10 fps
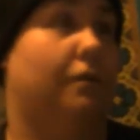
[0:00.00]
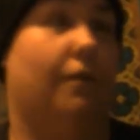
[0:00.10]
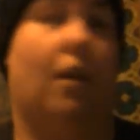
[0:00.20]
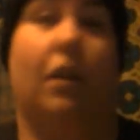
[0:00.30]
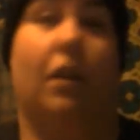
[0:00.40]

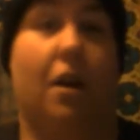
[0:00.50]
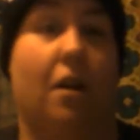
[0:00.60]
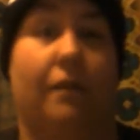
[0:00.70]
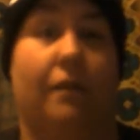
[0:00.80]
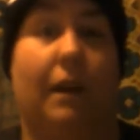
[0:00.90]
falling
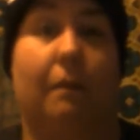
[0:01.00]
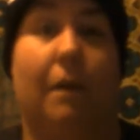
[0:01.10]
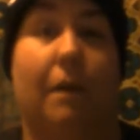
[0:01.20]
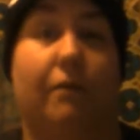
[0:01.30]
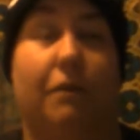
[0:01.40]
off like
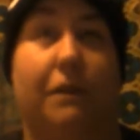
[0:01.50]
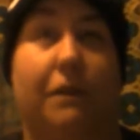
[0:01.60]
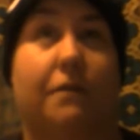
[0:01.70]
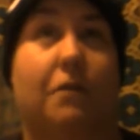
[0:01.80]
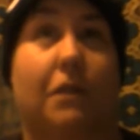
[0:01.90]
my
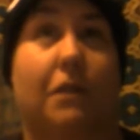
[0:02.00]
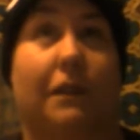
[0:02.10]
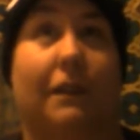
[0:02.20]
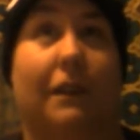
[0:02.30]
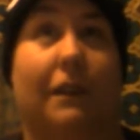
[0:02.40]

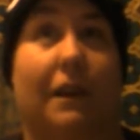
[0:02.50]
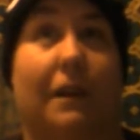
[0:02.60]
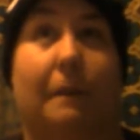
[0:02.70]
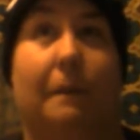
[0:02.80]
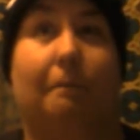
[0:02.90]
44
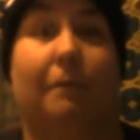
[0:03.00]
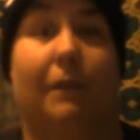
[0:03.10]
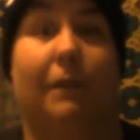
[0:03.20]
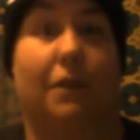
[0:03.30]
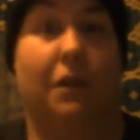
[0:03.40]
um,
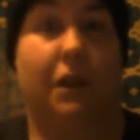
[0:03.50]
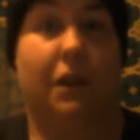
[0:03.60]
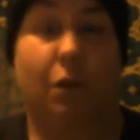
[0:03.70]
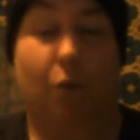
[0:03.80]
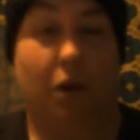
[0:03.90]

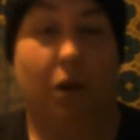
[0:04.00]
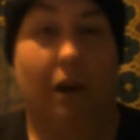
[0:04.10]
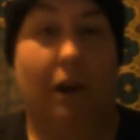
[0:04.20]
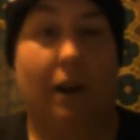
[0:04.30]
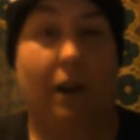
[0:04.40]
30s
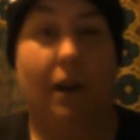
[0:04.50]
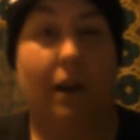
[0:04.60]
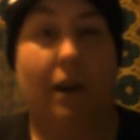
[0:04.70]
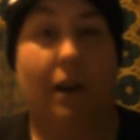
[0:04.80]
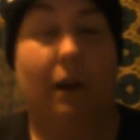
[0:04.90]
were
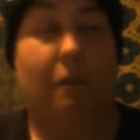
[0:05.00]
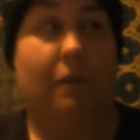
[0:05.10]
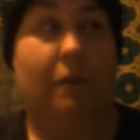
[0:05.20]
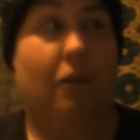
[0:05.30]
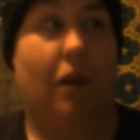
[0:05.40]
um,
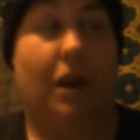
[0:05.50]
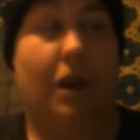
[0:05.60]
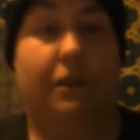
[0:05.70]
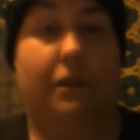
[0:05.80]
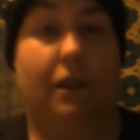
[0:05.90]
before I
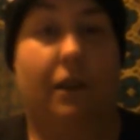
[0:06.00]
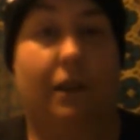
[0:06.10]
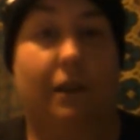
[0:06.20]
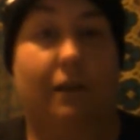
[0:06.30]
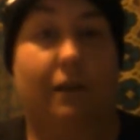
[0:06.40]
uh,
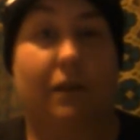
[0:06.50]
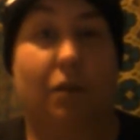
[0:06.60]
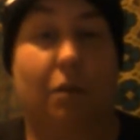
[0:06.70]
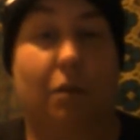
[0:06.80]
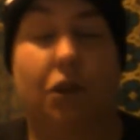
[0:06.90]

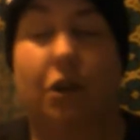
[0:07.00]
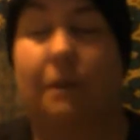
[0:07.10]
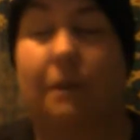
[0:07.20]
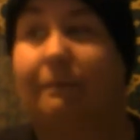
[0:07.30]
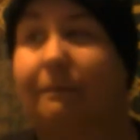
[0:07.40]
switched.
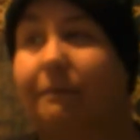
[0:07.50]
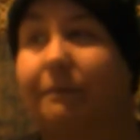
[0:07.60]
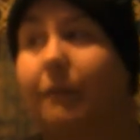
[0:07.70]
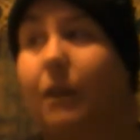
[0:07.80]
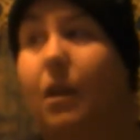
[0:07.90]

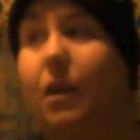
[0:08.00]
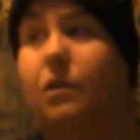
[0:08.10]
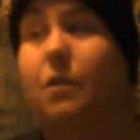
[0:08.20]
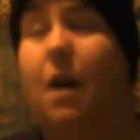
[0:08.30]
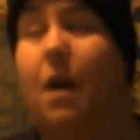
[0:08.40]

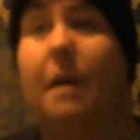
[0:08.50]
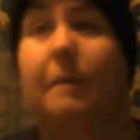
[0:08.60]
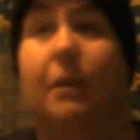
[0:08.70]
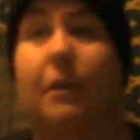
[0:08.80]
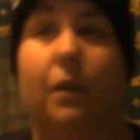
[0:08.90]
So
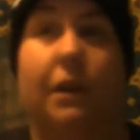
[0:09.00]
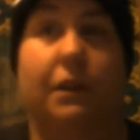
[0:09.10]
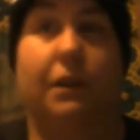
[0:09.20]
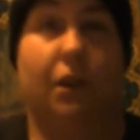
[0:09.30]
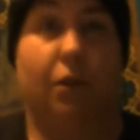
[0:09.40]
I'm going
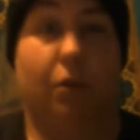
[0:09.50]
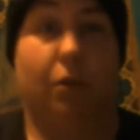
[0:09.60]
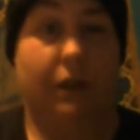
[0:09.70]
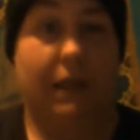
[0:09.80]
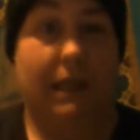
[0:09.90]
to go
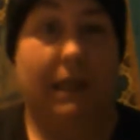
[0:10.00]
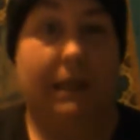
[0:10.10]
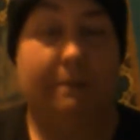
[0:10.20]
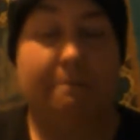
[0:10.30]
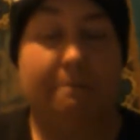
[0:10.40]
see.